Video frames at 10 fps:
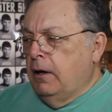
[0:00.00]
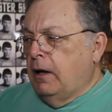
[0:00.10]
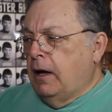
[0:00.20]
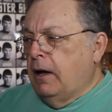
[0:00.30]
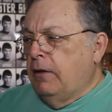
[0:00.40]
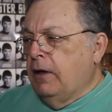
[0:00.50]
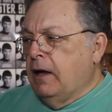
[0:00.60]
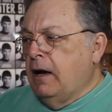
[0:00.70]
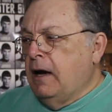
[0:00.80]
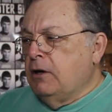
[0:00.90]
uh, the
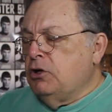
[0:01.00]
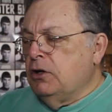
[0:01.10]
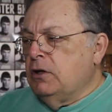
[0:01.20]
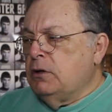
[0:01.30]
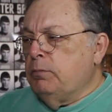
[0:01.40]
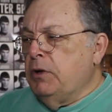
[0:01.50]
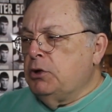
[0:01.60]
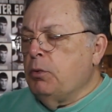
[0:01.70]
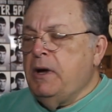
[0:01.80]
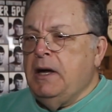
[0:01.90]
connections
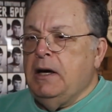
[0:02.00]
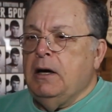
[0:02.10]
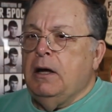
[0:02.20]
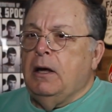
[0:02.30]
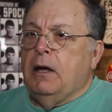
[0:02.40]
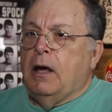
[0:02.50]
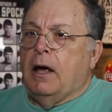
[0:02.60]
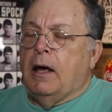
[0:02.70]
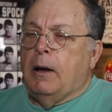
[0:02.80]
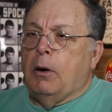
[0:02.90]
between
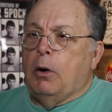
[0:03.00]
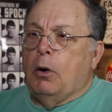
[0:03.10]
uh,